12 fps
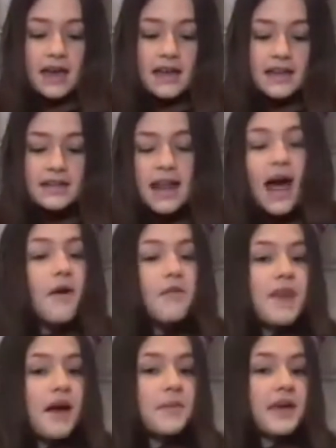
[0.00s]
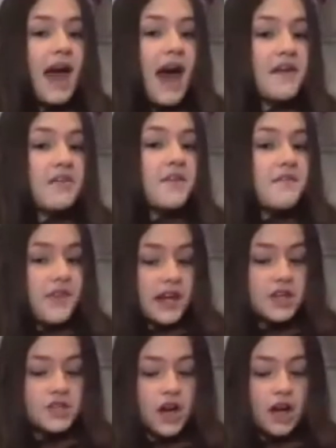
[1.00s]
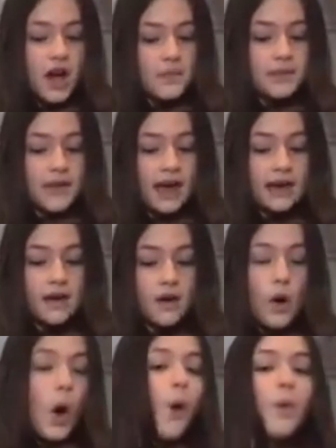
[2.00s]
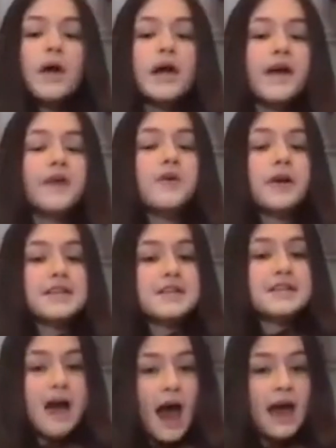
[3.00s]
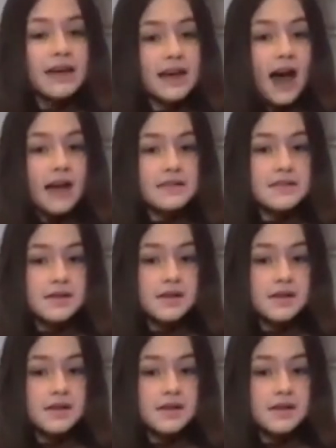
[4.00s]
Now that we have finished our cupcake, we are going to tie a knot.